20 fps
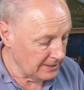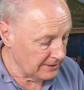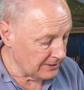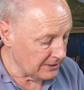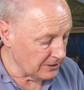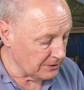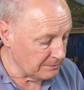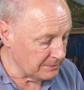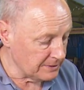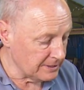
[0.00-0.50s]

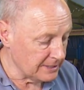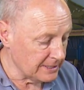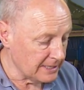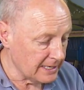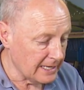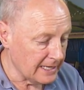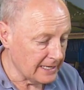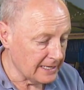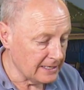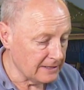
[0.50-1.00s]
there'll be
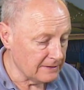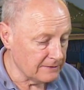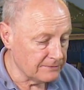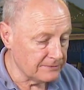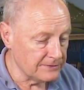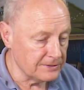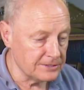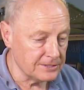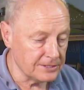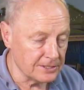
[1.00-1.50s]
a
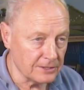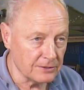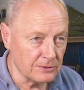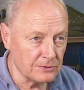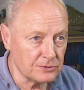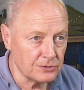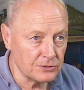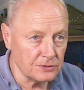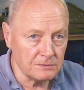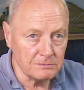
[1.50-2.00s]
video
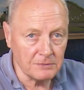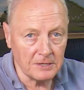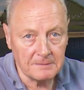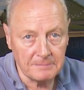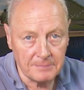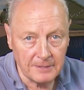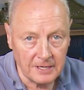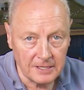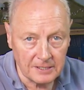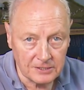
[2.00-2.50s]
to my
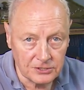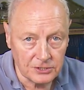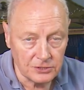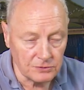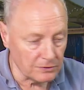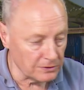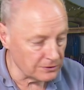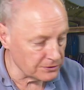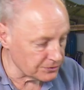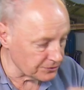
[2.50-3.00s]
part
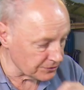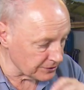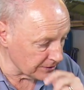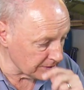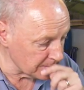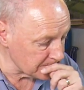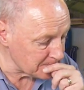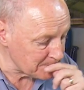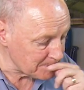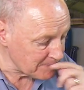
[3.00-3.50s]
two on
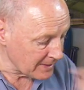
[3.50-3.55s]
trees